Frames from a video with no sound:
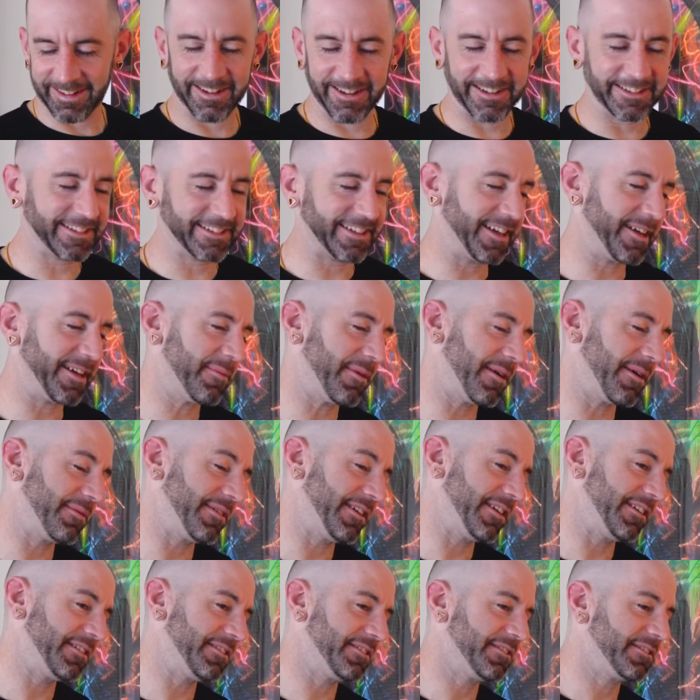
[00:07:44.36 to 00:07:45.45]
Same. I
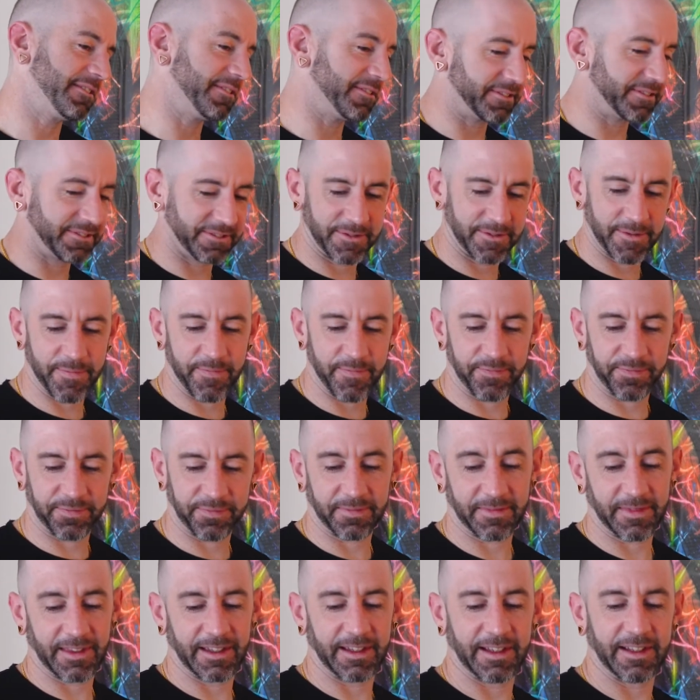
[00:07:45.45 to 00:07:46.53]
mean,
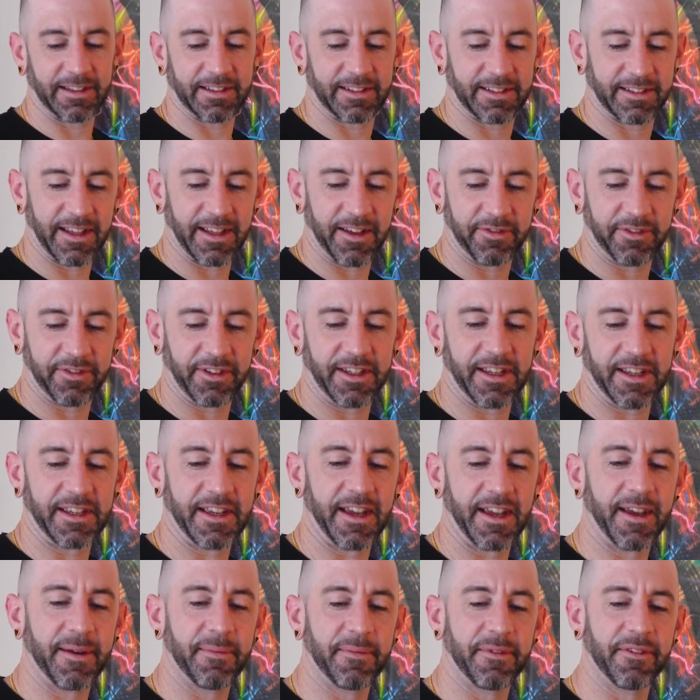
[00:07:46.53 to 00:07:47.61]
it's definitely a
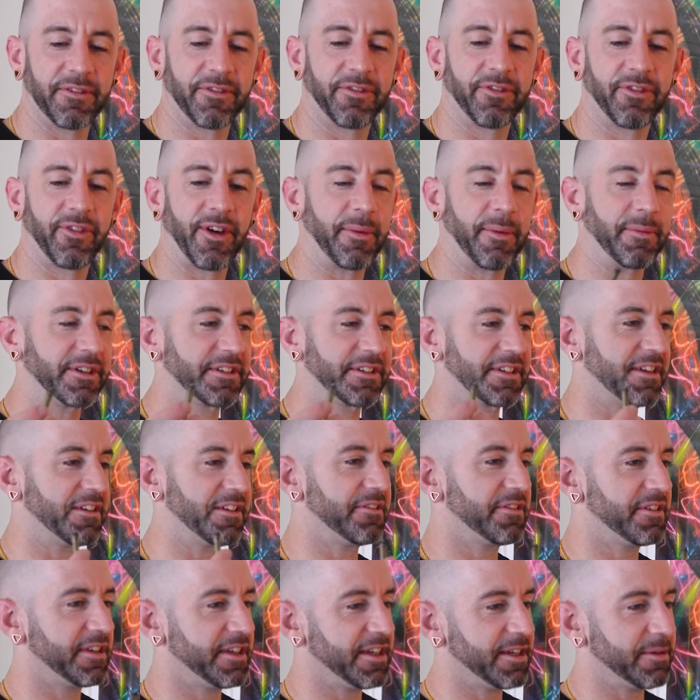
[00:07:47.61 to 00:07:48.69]
game of how much can
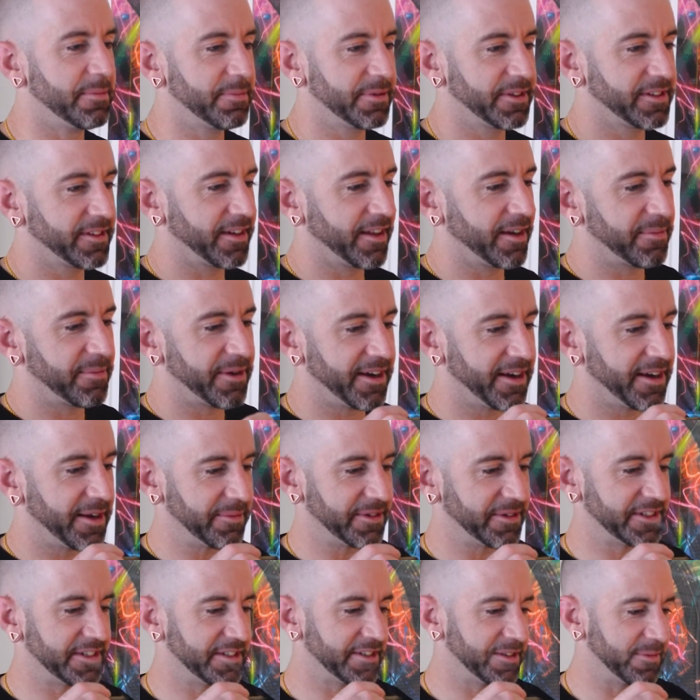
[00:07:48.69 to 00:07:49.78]
you keep. It's not about how
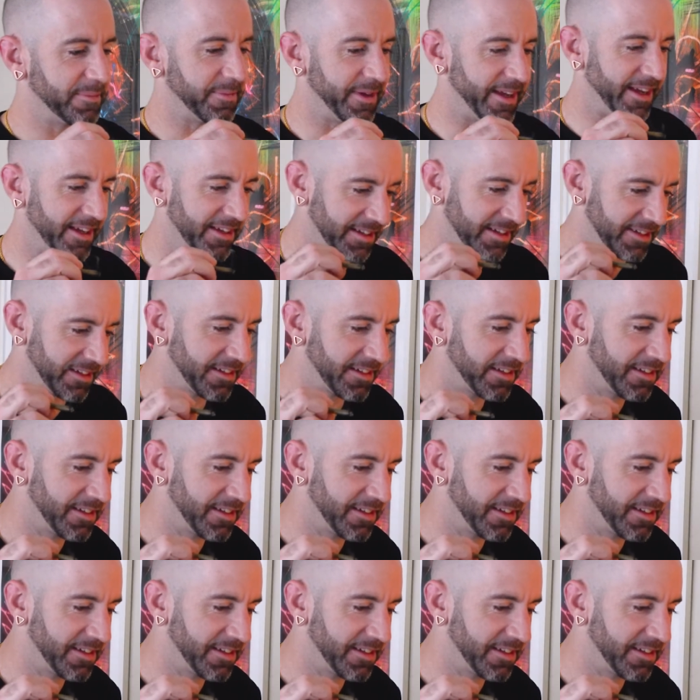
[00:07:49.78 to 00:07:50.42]
much you can make.